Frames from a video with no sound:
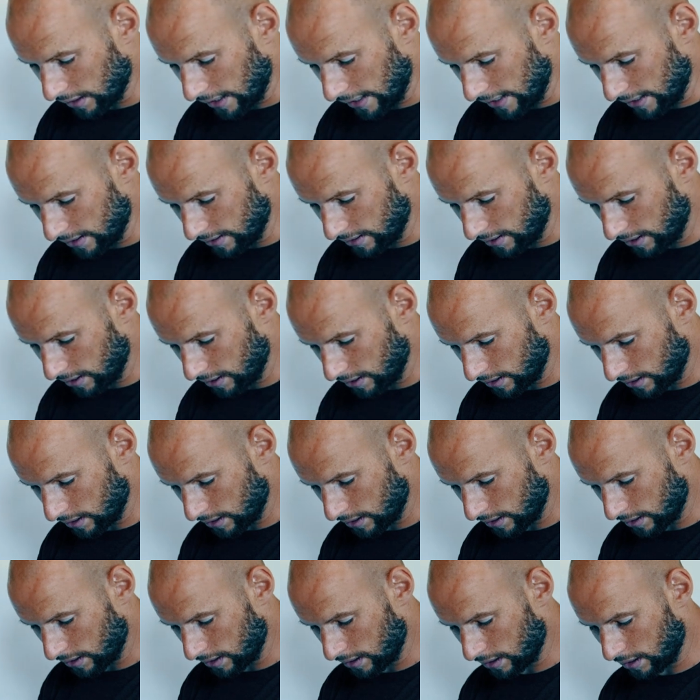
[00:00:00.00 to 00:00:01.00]
round,
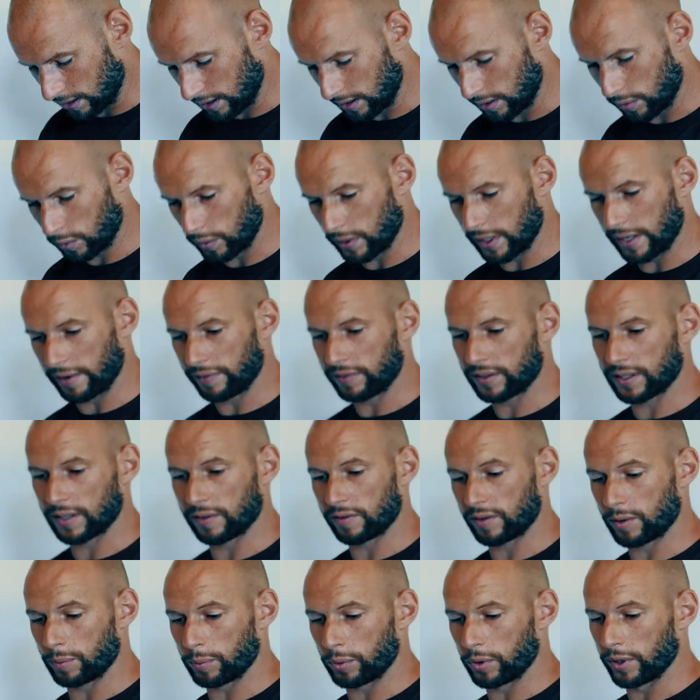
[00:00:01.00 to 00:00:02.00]
we have to
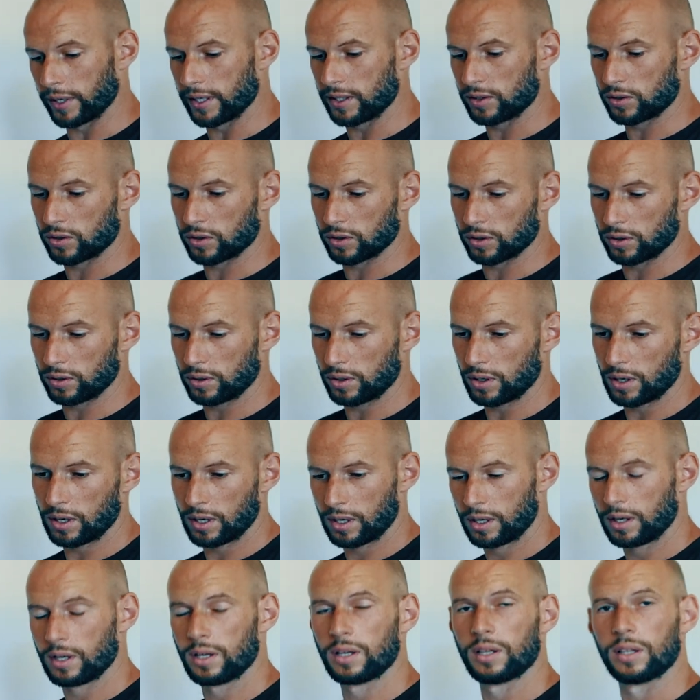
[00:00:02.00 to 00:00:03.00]
give the point to
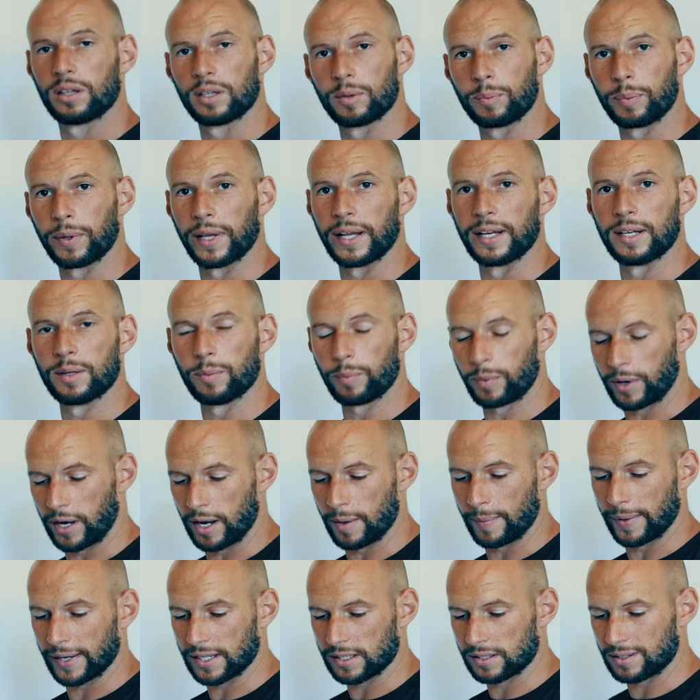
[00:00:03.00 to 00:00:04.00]
the Platinum
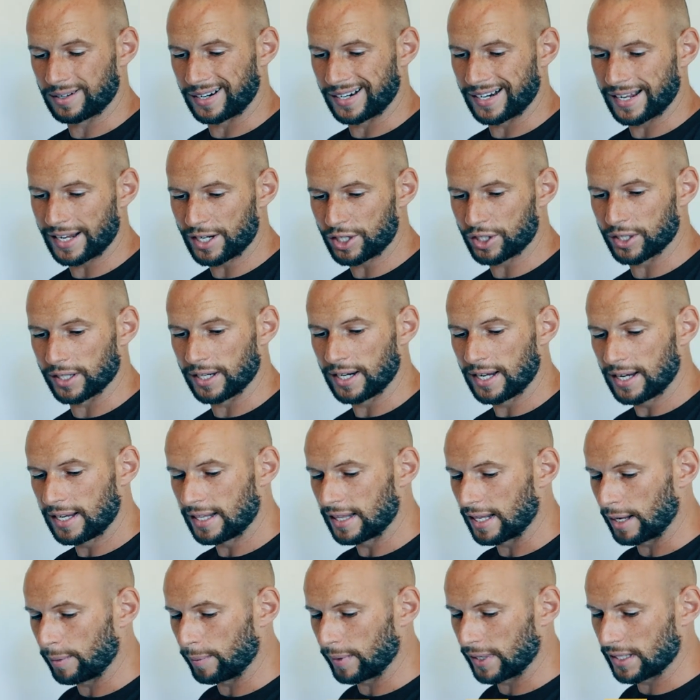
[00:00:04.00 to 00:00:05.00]
BioMax 900.
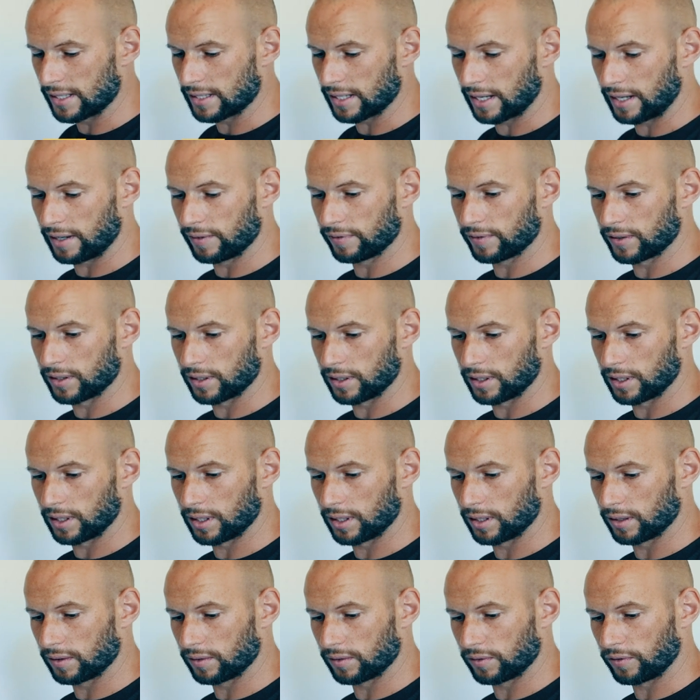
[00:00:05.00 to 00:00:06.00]
That means
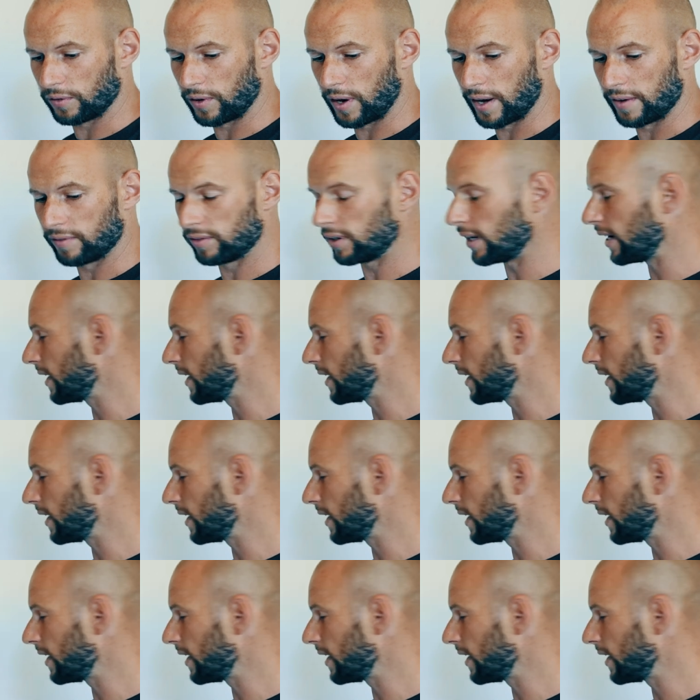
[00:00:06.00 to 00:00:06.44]
after 5